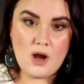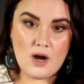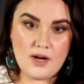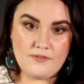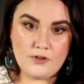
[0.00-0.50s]

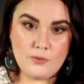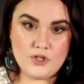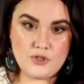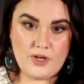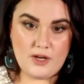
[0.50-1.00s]
are if you were
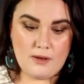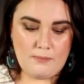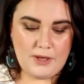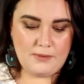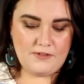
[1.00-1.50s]
doing
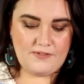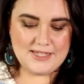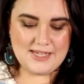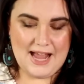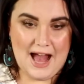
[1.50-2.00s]
baby
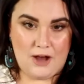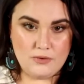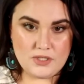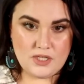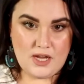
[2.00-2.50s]
facing out.